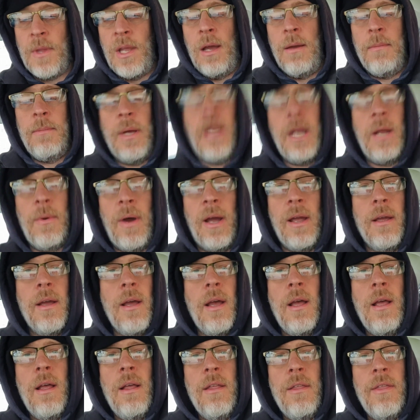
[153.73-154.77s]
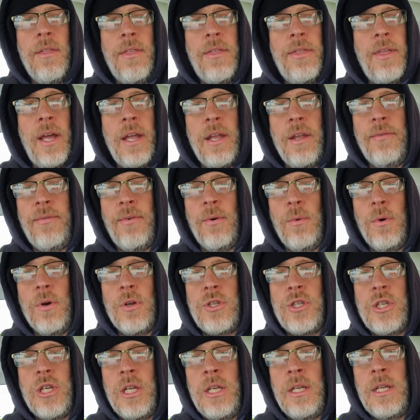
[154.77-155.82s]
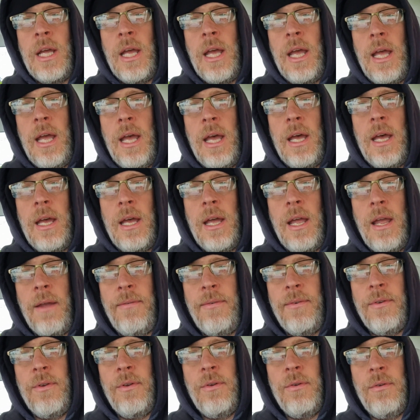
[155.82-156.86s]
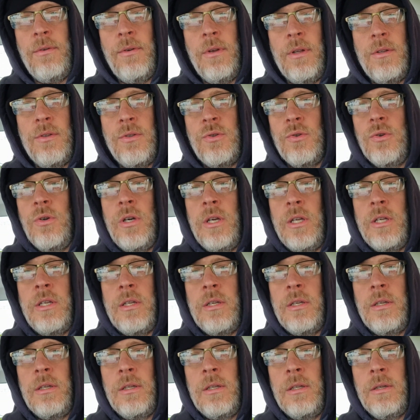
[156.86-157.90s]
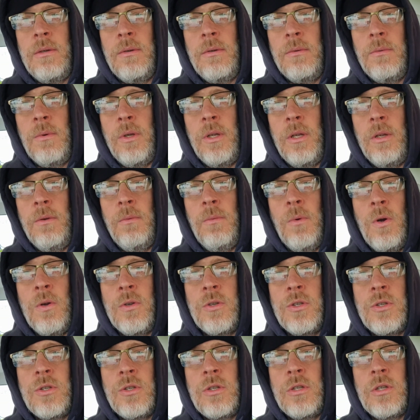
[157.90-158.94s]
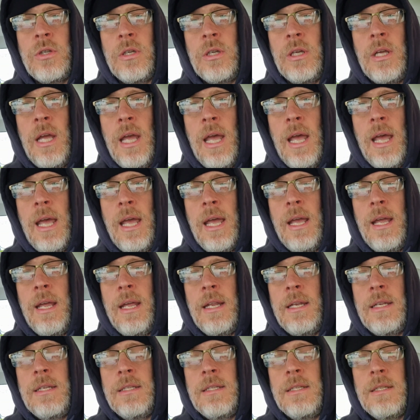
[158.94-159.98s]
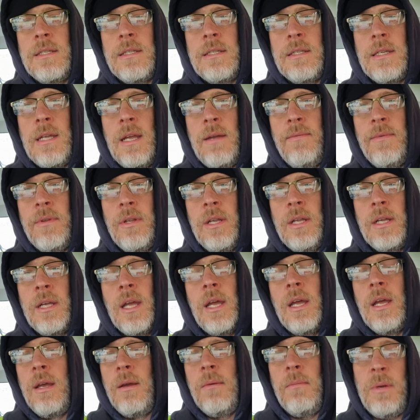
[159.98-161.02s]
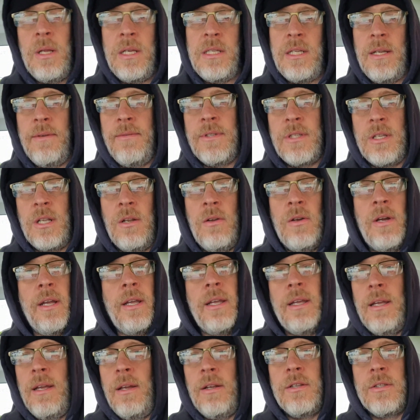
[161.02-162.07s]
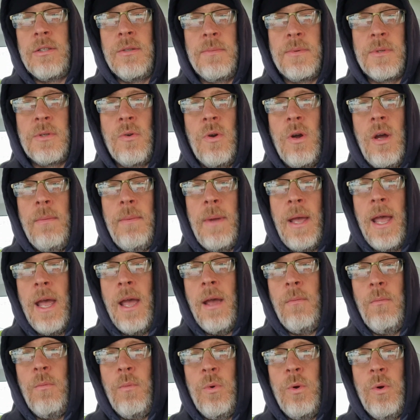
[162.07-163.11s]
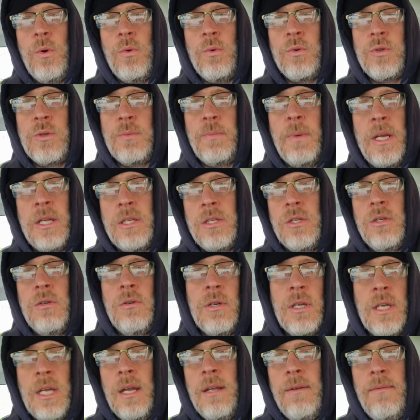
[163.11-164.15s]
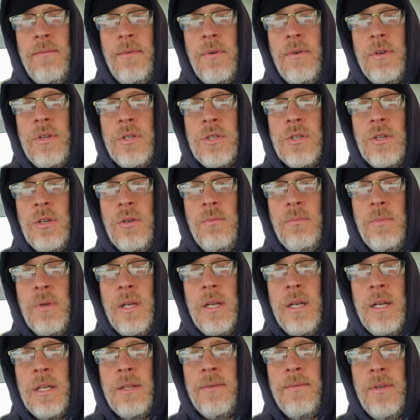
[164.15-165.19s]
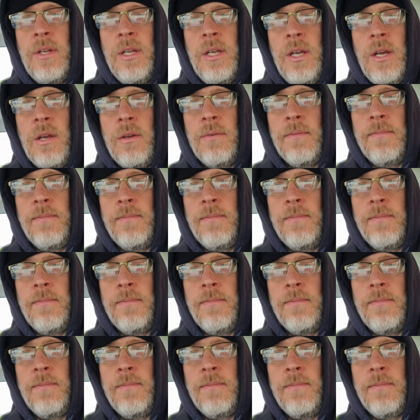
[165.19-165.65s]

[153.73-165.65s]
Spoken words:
But anyway, thank you for watching. If you enjoyed what you watched and everything, please leave us a like and a subscribe, and we'll speak to you again very soon with our next video.